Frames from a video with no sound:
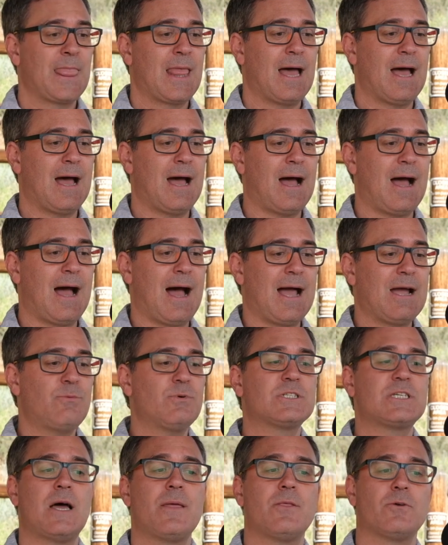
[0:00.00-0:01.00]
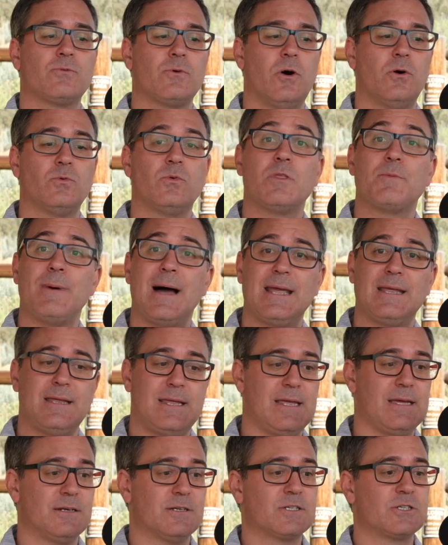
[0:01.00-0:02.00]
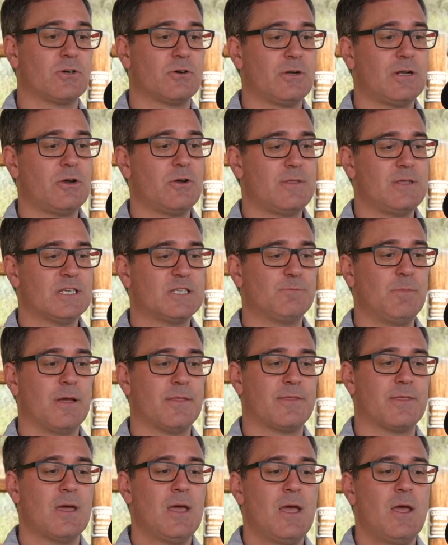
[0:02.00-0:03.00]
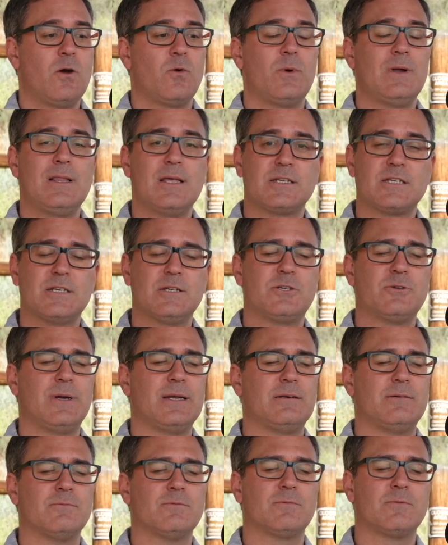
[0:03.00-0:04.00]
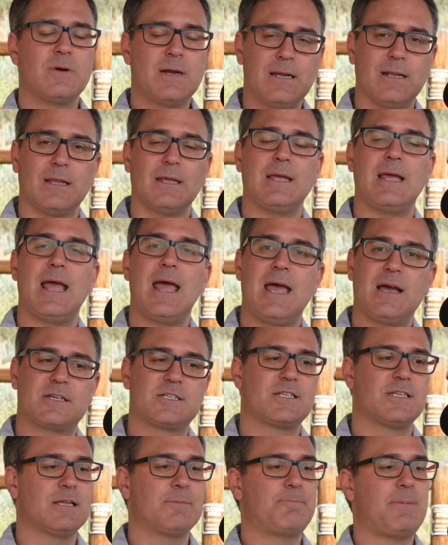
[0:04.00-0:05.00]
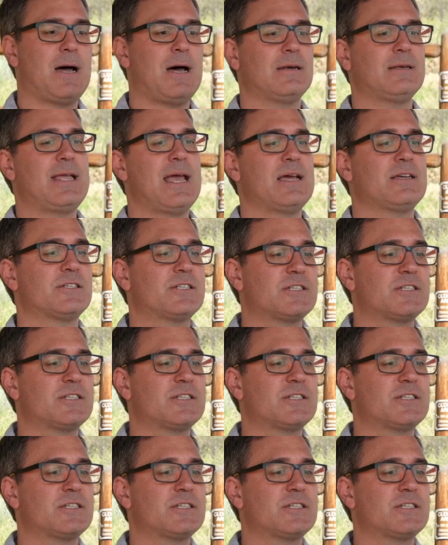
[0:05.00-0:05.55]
I was on the road with my kids earlier this month. We listened to a really excellent podcast